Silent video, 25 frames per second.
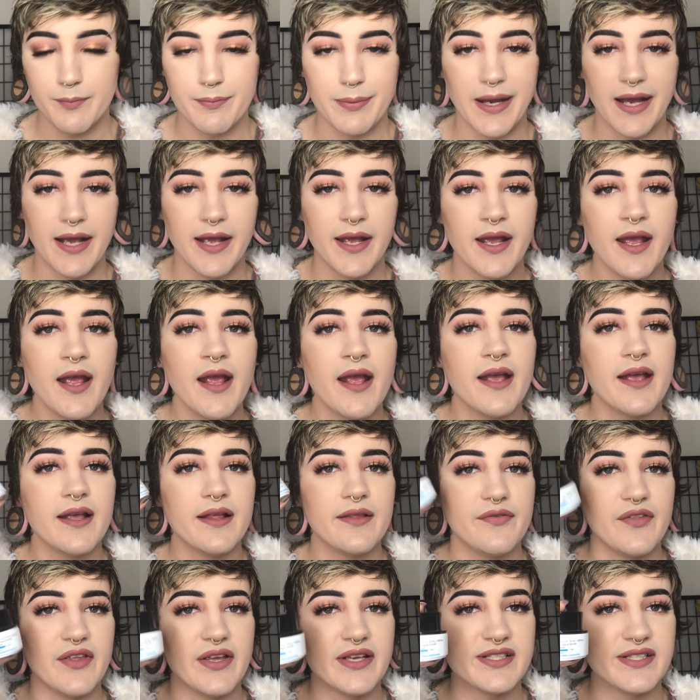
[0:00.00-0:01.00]
but
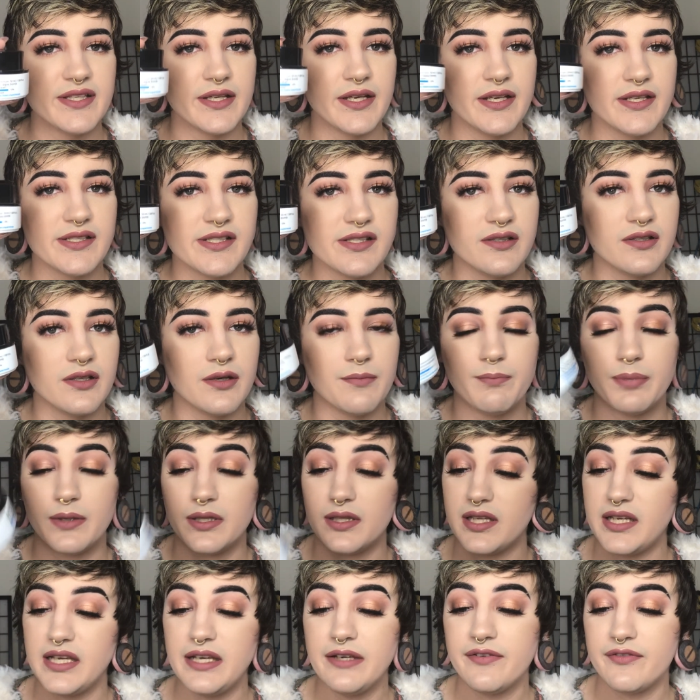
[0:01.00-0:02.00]
this is the
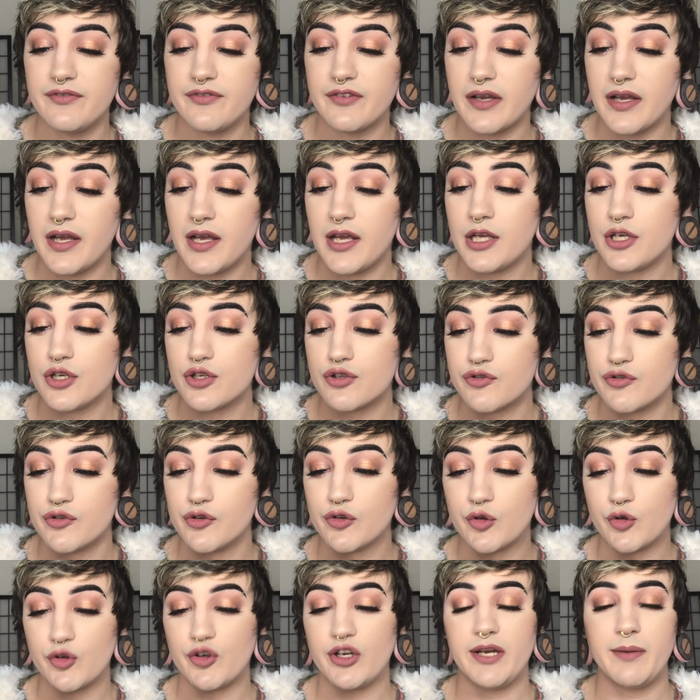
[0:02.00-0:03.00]
Belief True
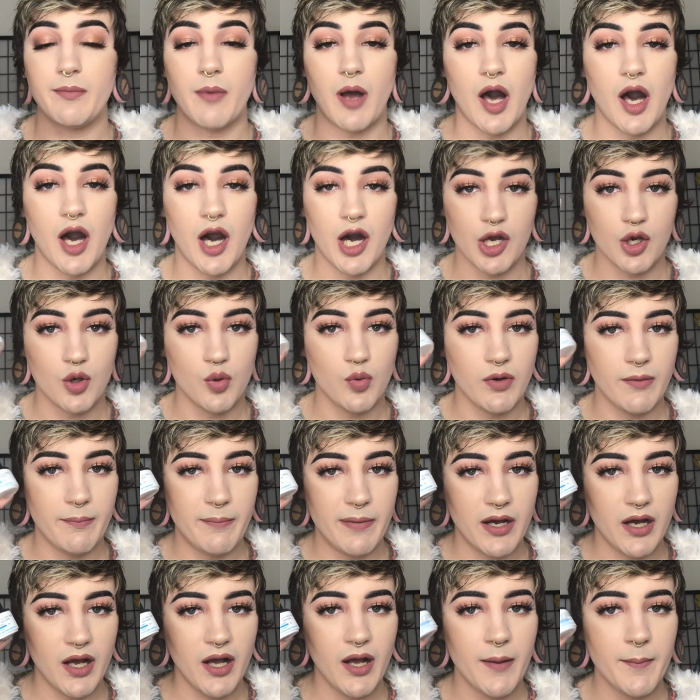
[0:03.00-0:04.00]
Cream Aqua
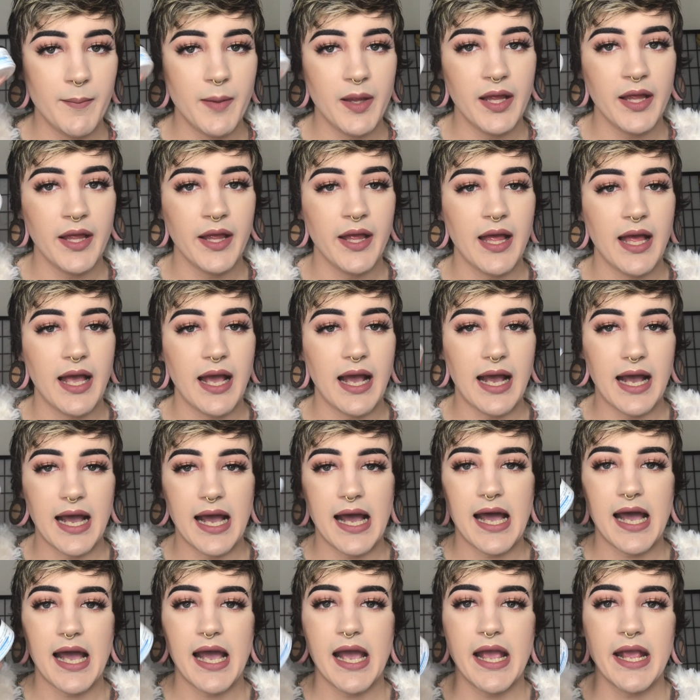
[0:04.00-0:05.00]
Bomb.
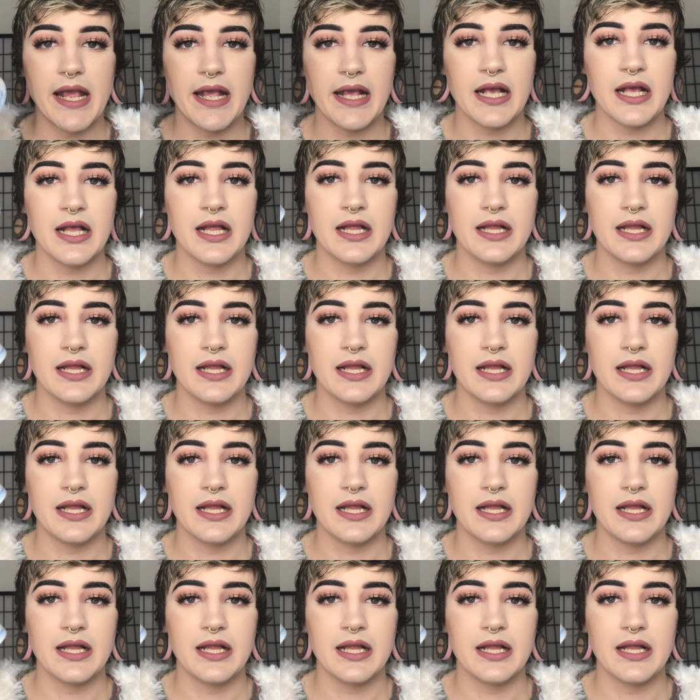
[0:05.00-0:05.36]
I